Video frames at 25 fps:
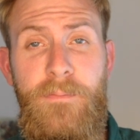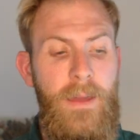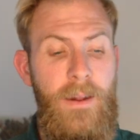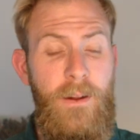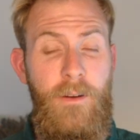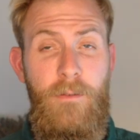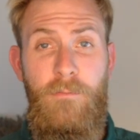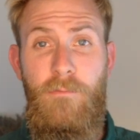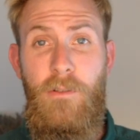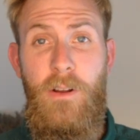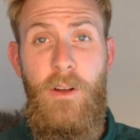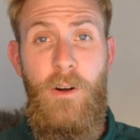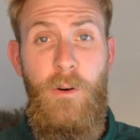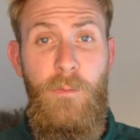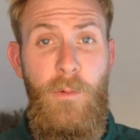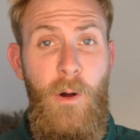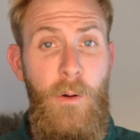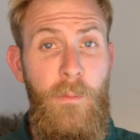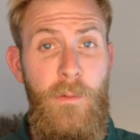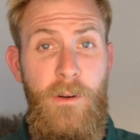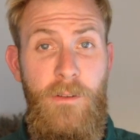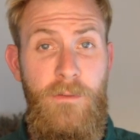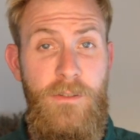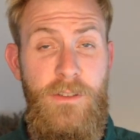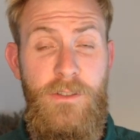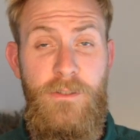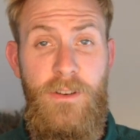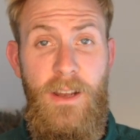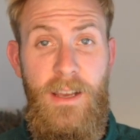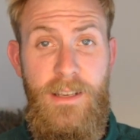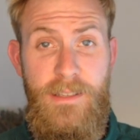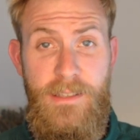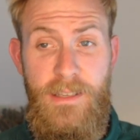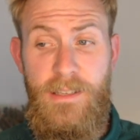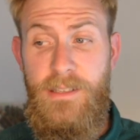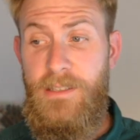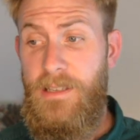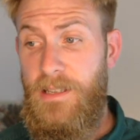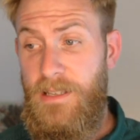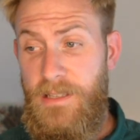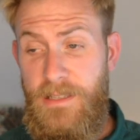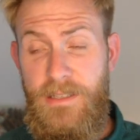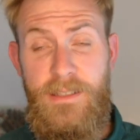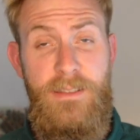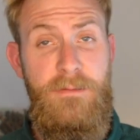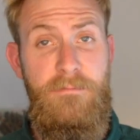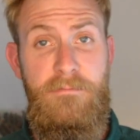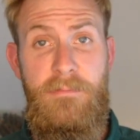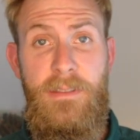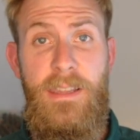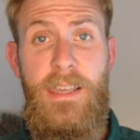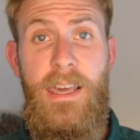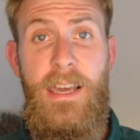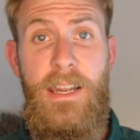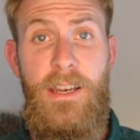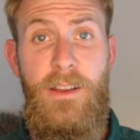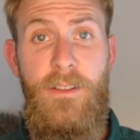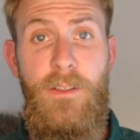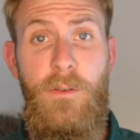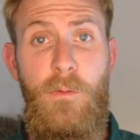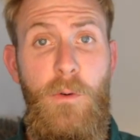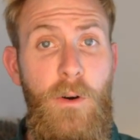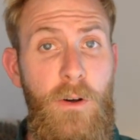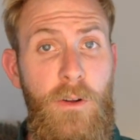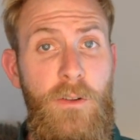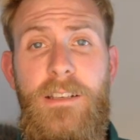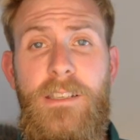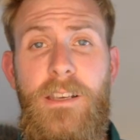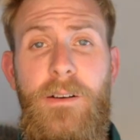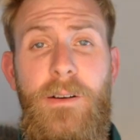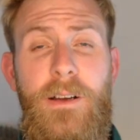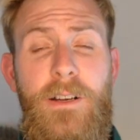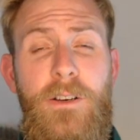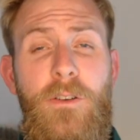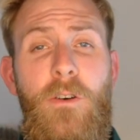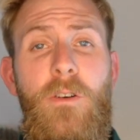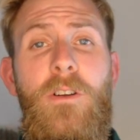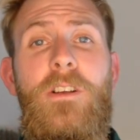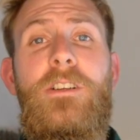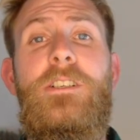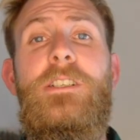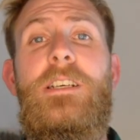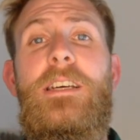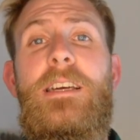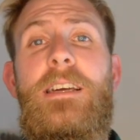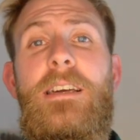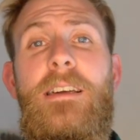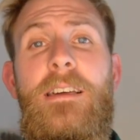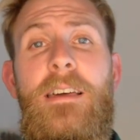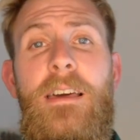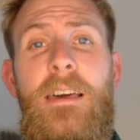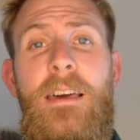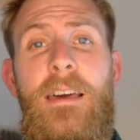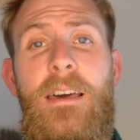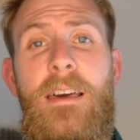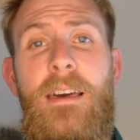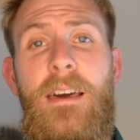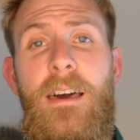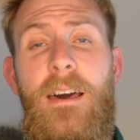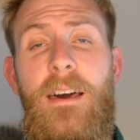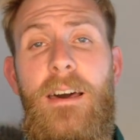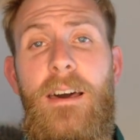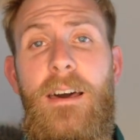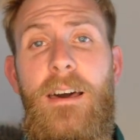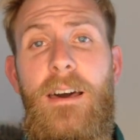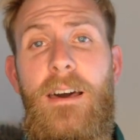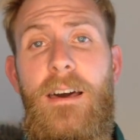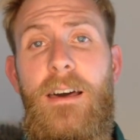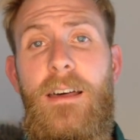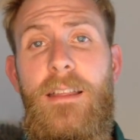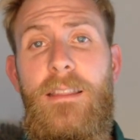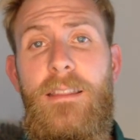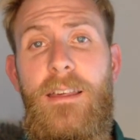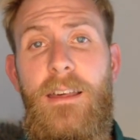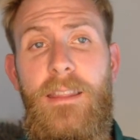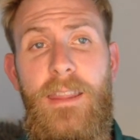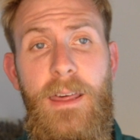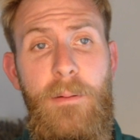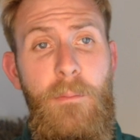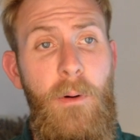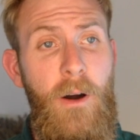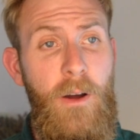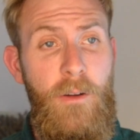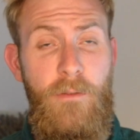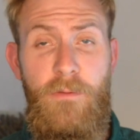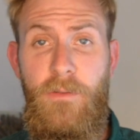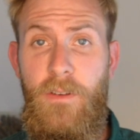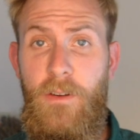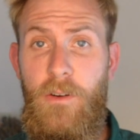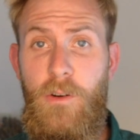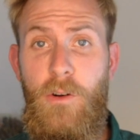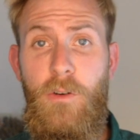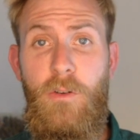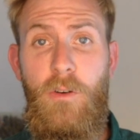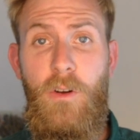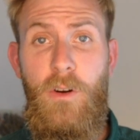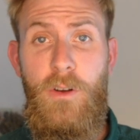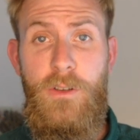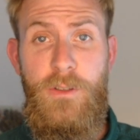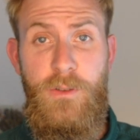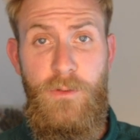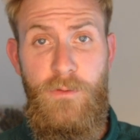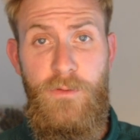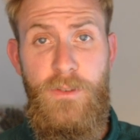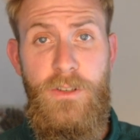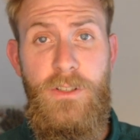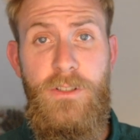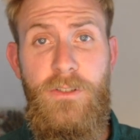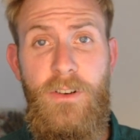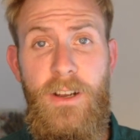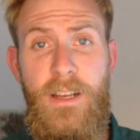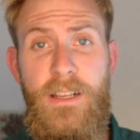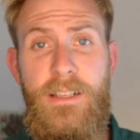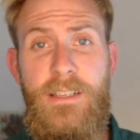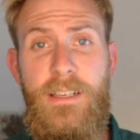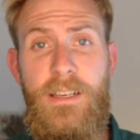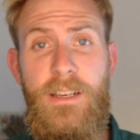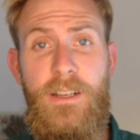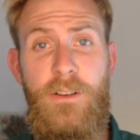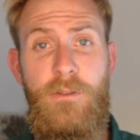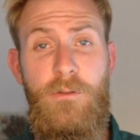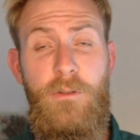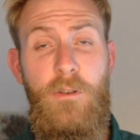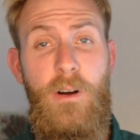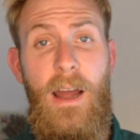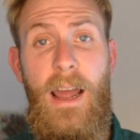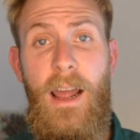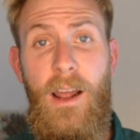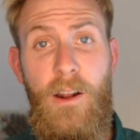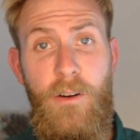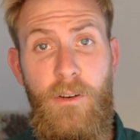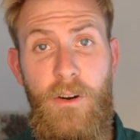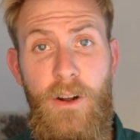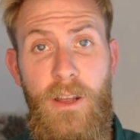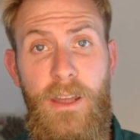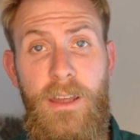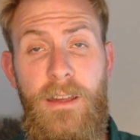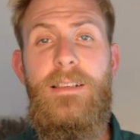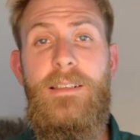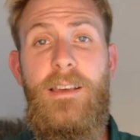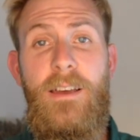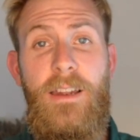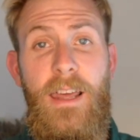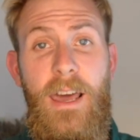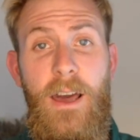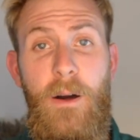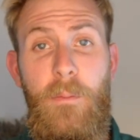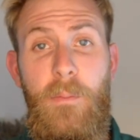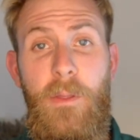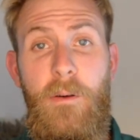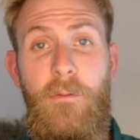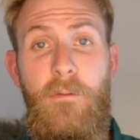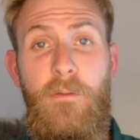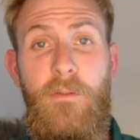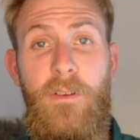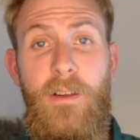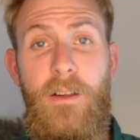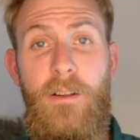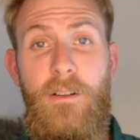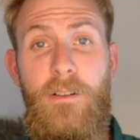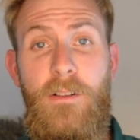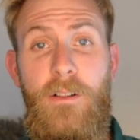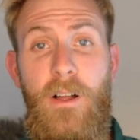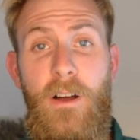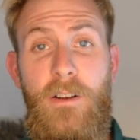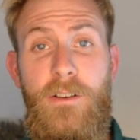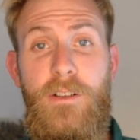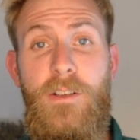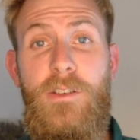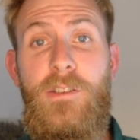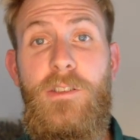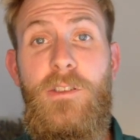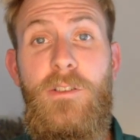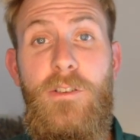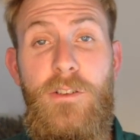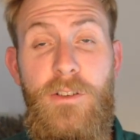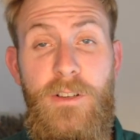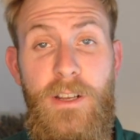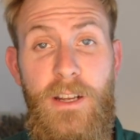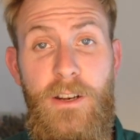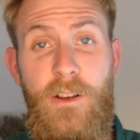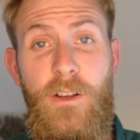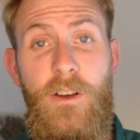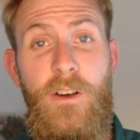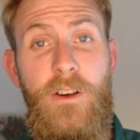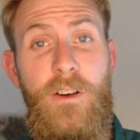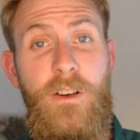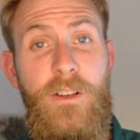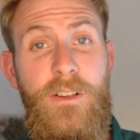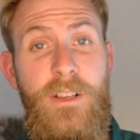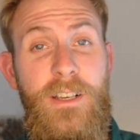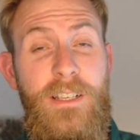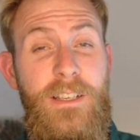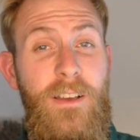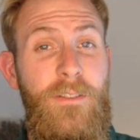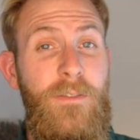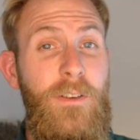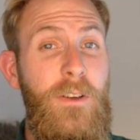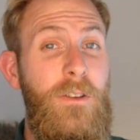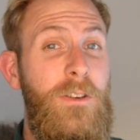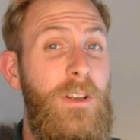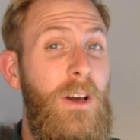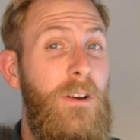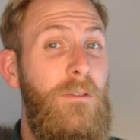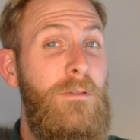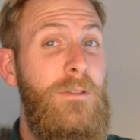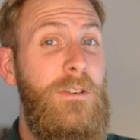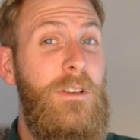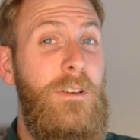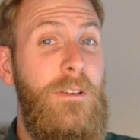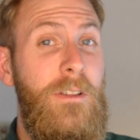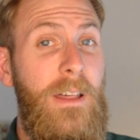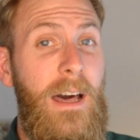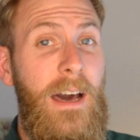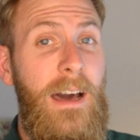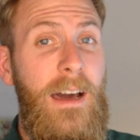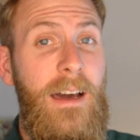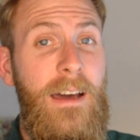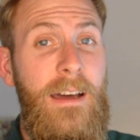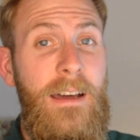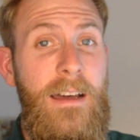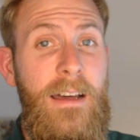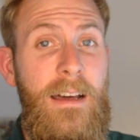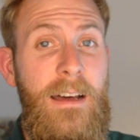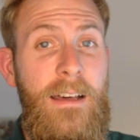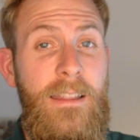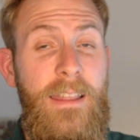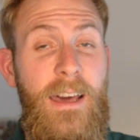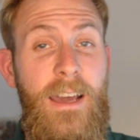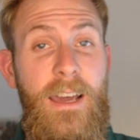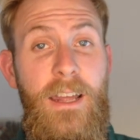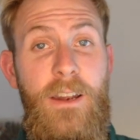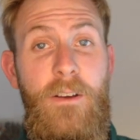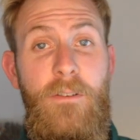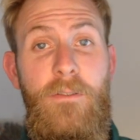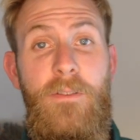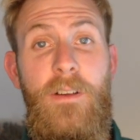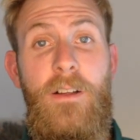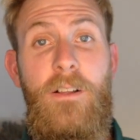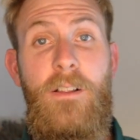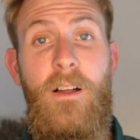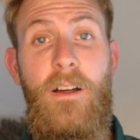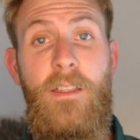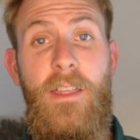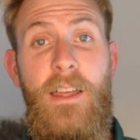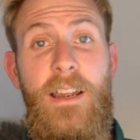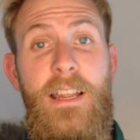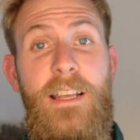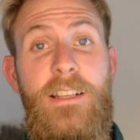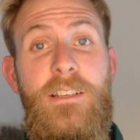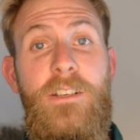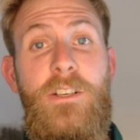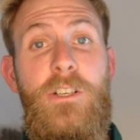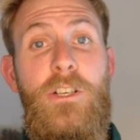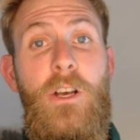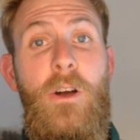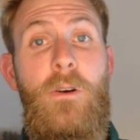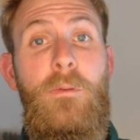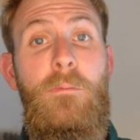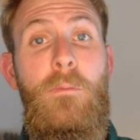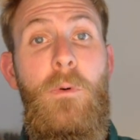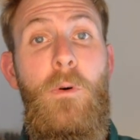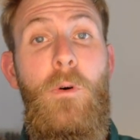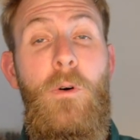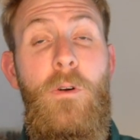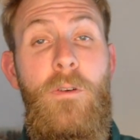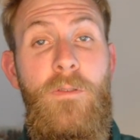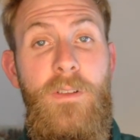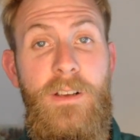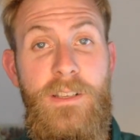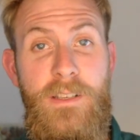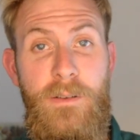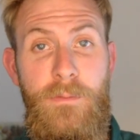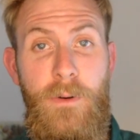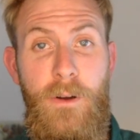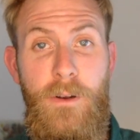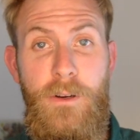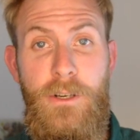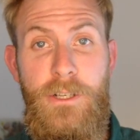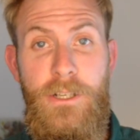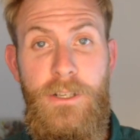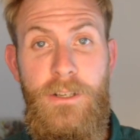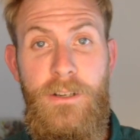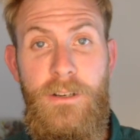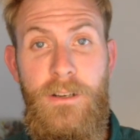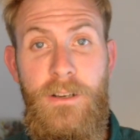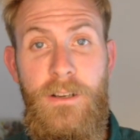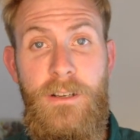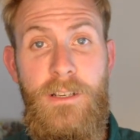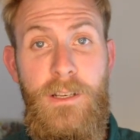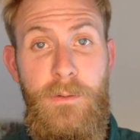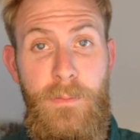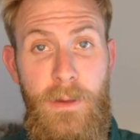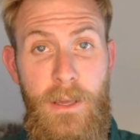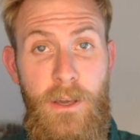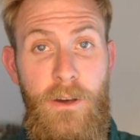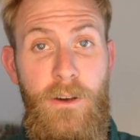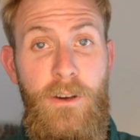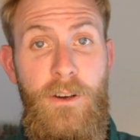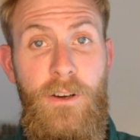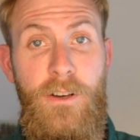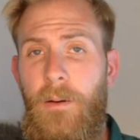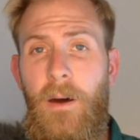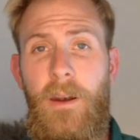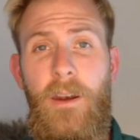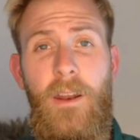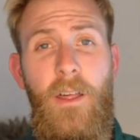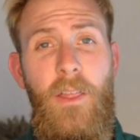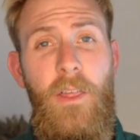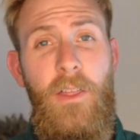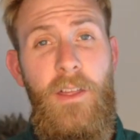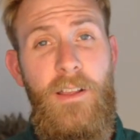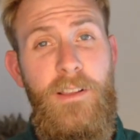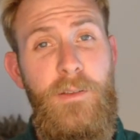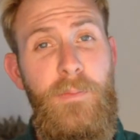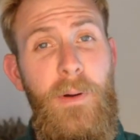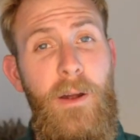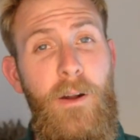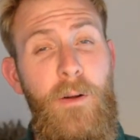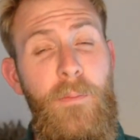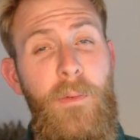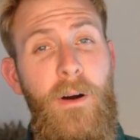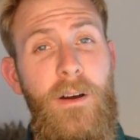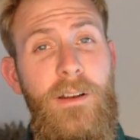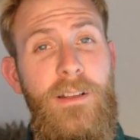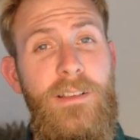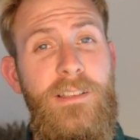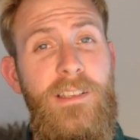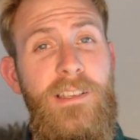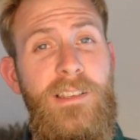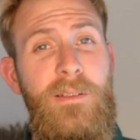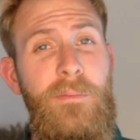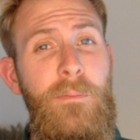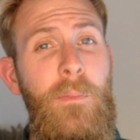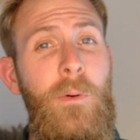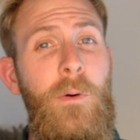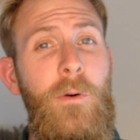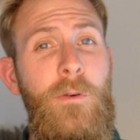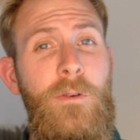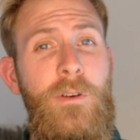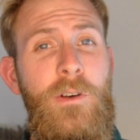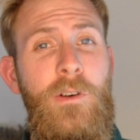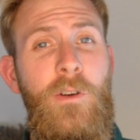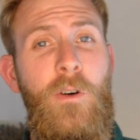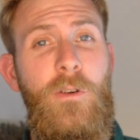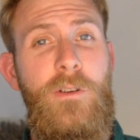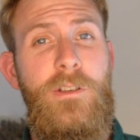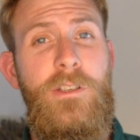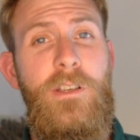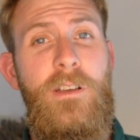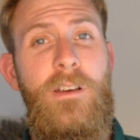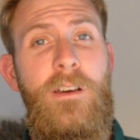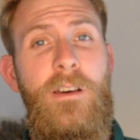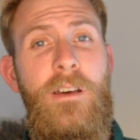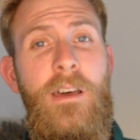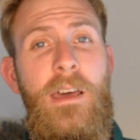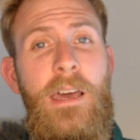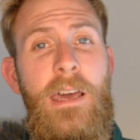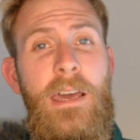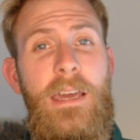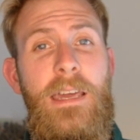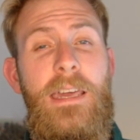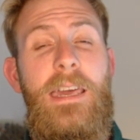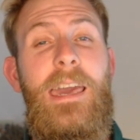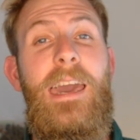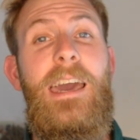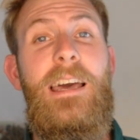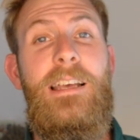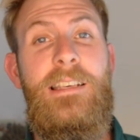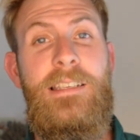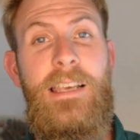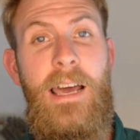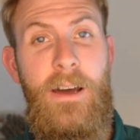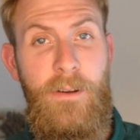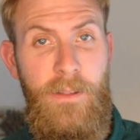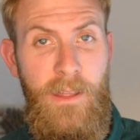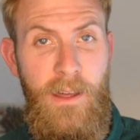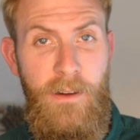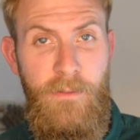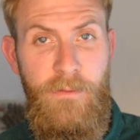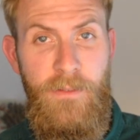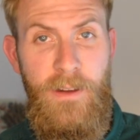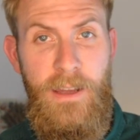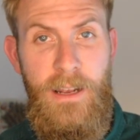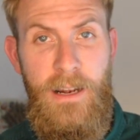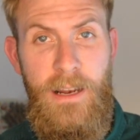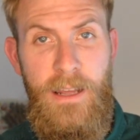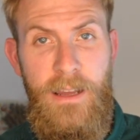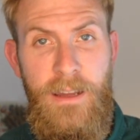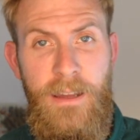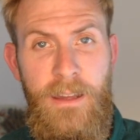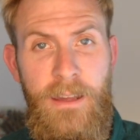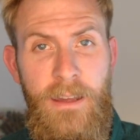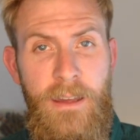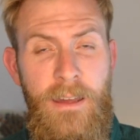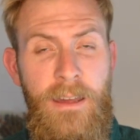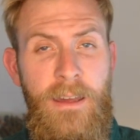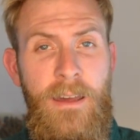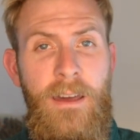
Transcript: In a real moment of stress, this is the end of the world. So acknowledging that they might feel cross or frustrated or angry, it's going to help them feel understood and heard, because if you don't do that, they're going to feel like they need to show more of this emotion to be heard. Another thing to bear in mind is it's important not to guess how they're feeling,